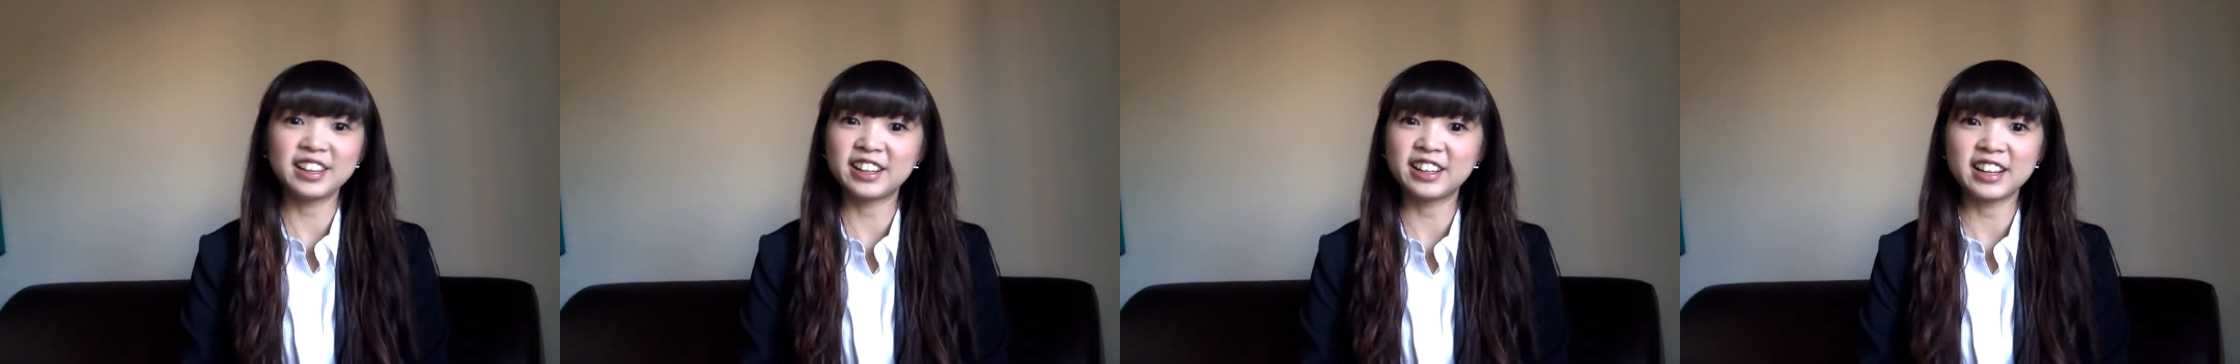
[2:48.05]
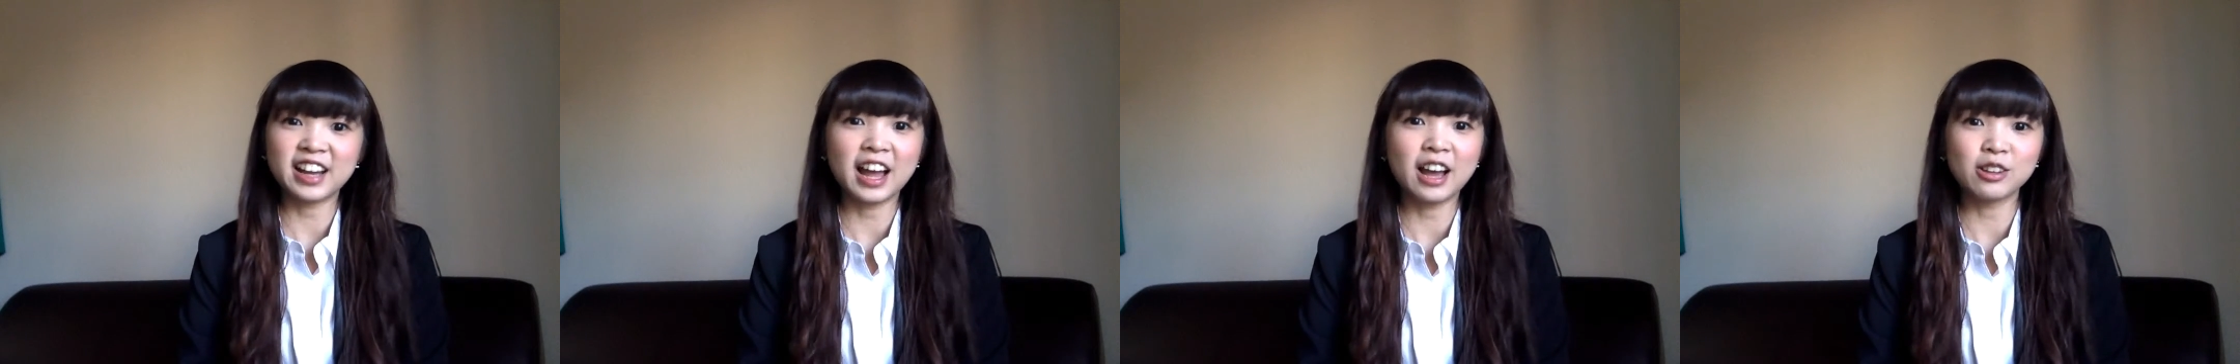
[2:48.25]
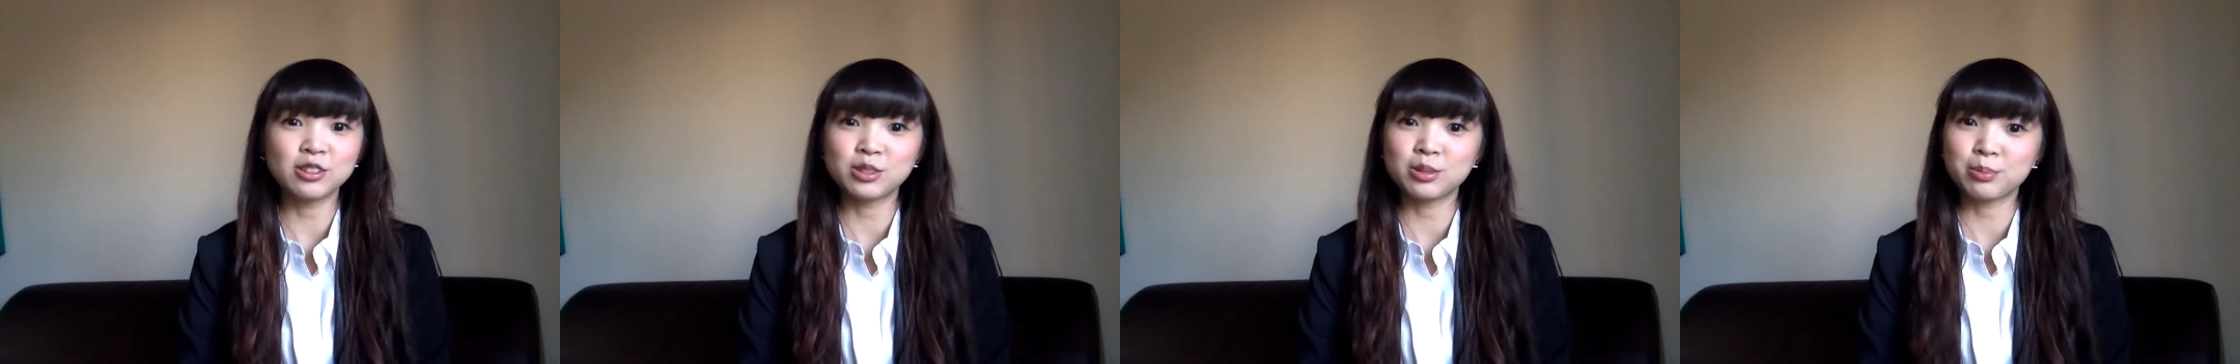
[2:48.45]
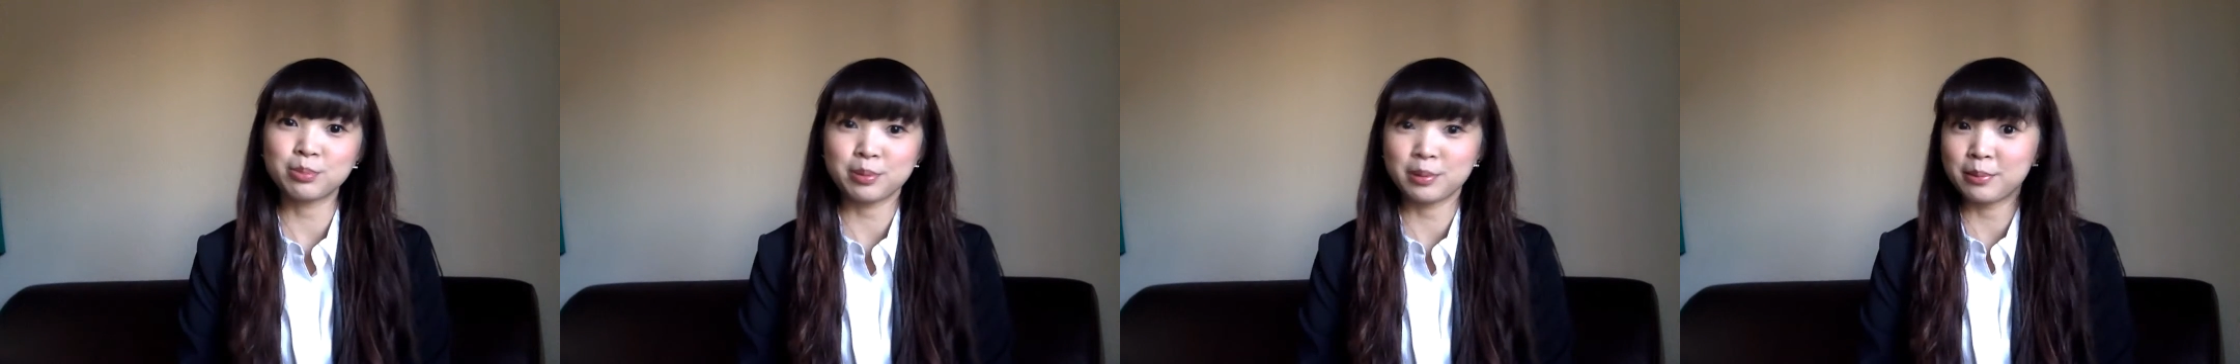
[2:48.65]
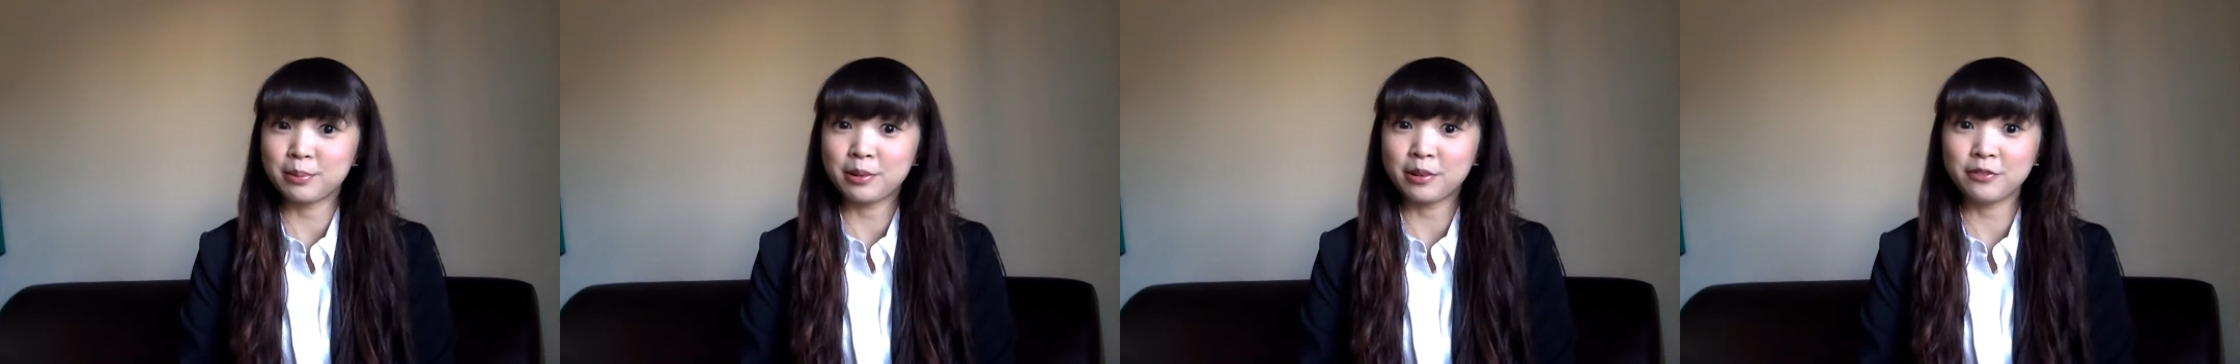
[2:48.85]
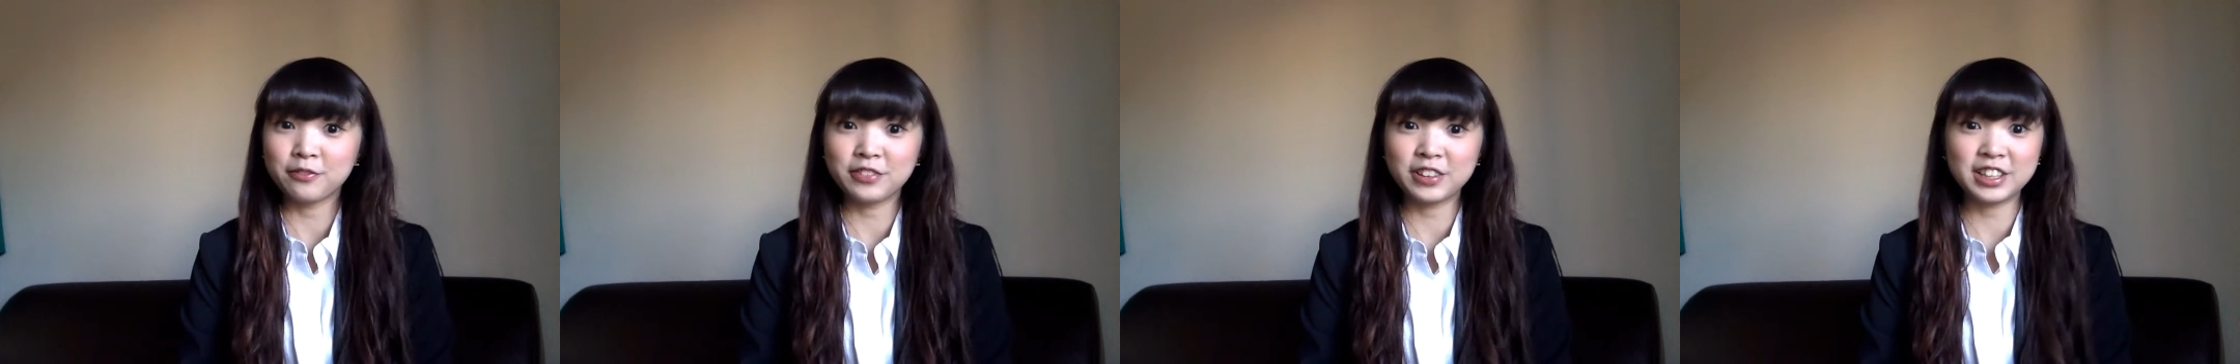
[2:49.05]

learn how to promote